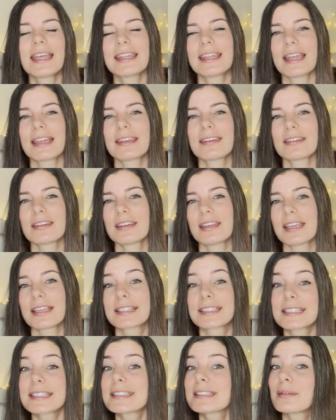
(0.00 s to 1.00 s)
That
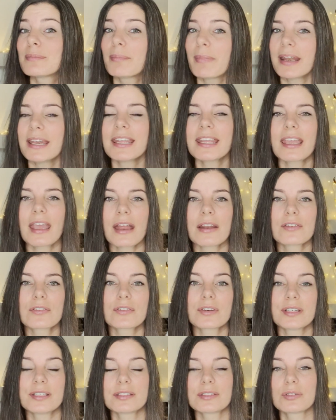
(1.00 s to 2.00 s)
exists in many
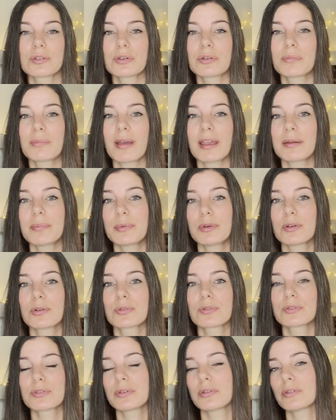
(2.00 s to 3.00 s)
countries, so it might be
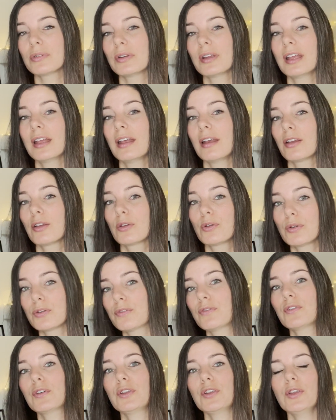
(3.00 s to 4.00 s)
also good
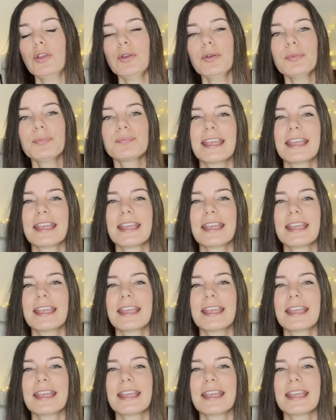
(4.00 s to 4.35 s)
for you.